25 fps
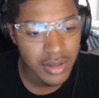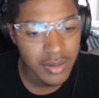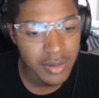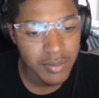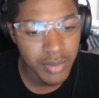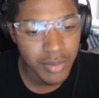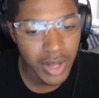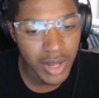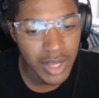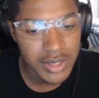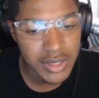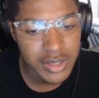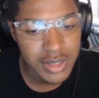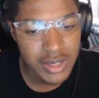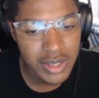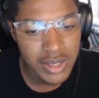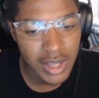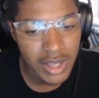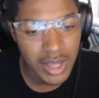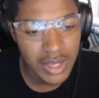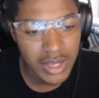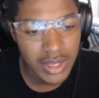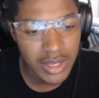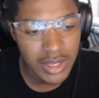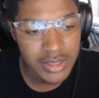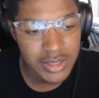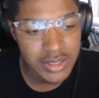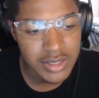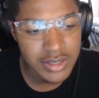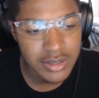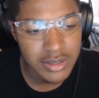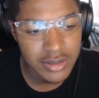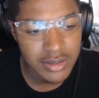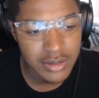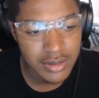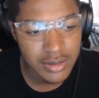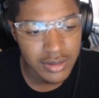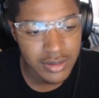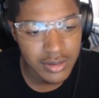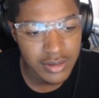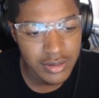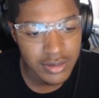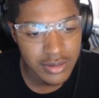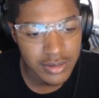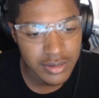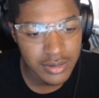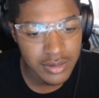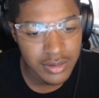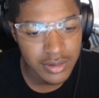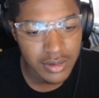but I need I, I need.
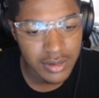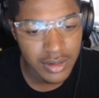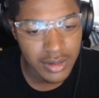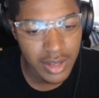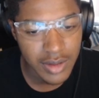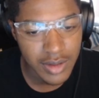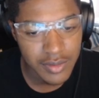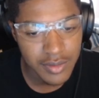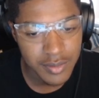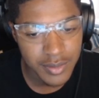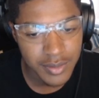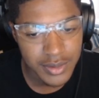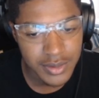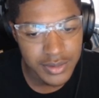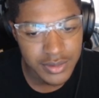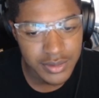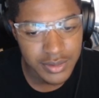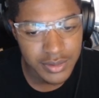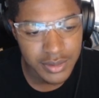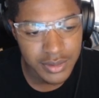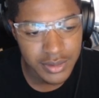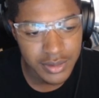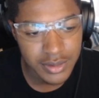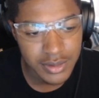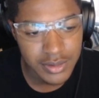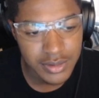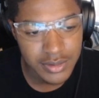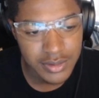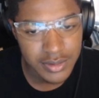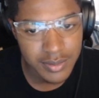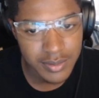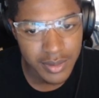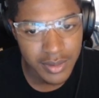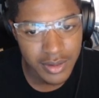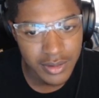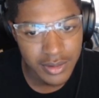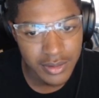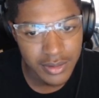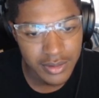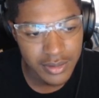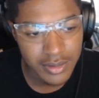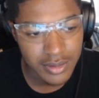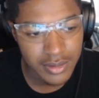Everybody's going crazy about it.